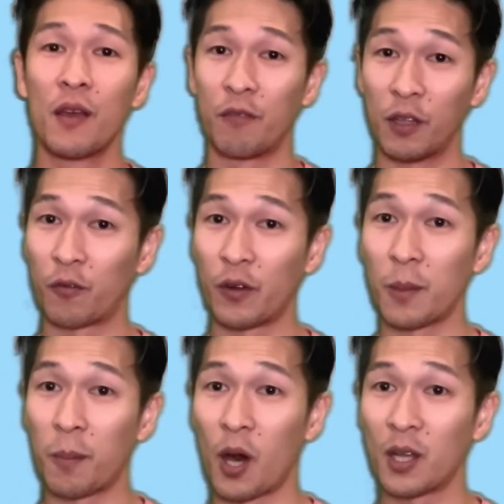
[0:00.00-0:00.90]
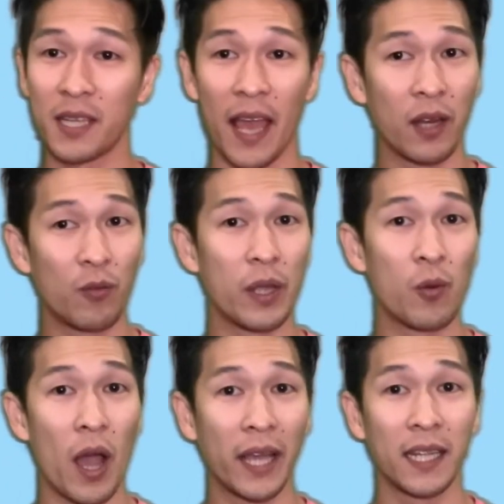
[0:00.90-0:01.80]
Feel free to pause and
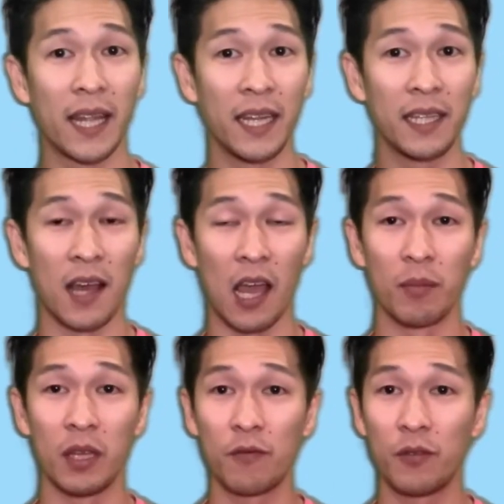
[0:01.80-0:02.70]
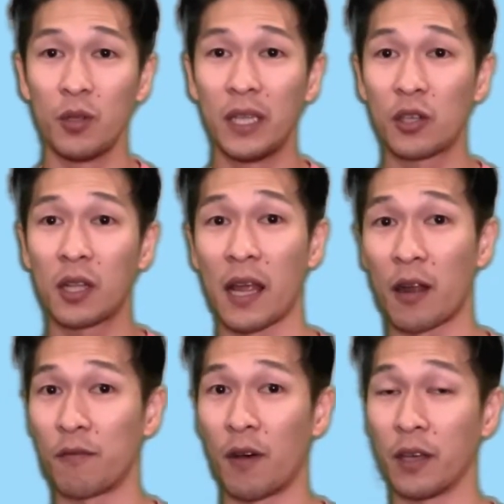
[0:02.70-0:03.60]
rewind at any time if you need to
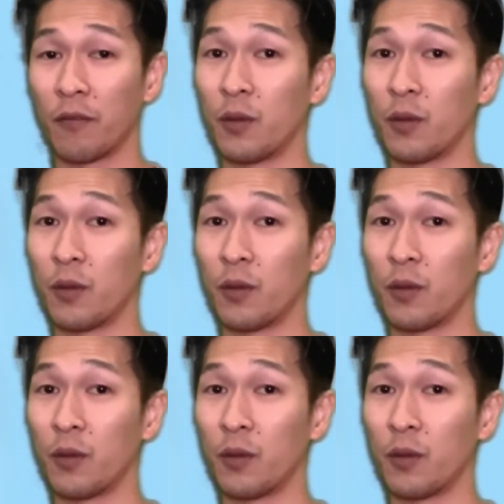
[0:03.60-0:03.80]
clarify a